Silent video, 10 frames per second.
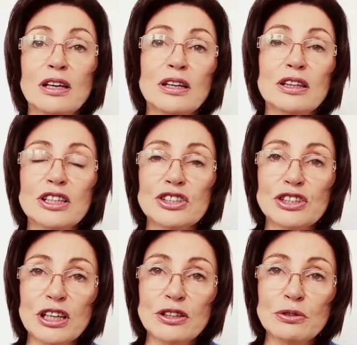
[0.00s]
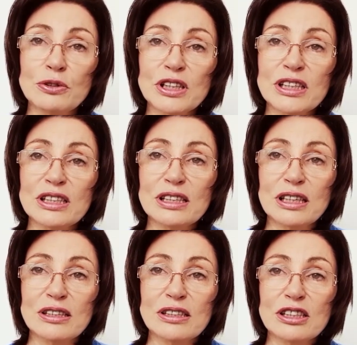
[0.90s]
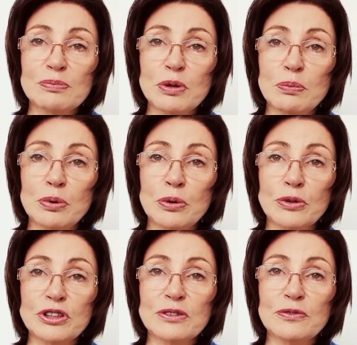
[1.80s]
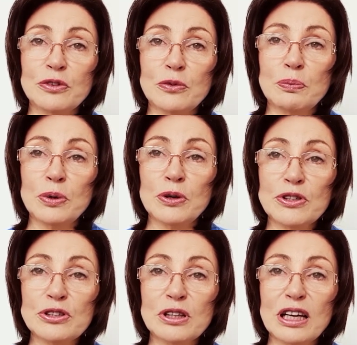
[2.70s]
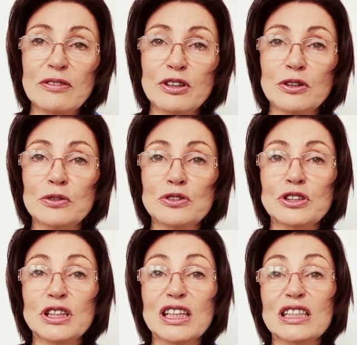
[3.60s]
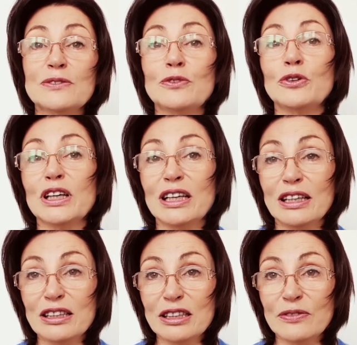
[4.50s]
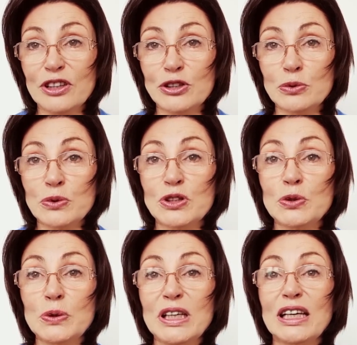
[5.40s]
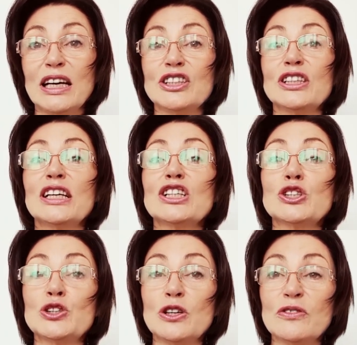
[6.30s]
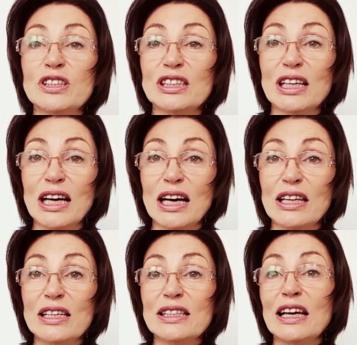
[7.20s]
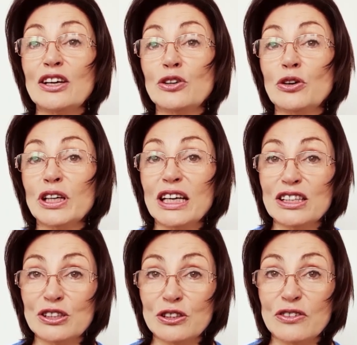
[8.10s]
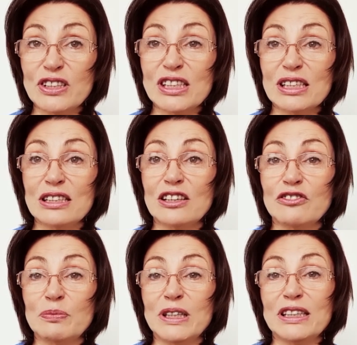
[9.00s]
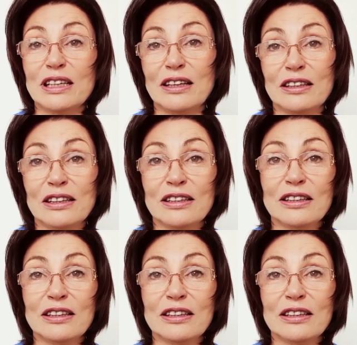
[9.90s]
The general consensus purported for personal evolution is for individuals to engage in a service to others and not a service to self mentality.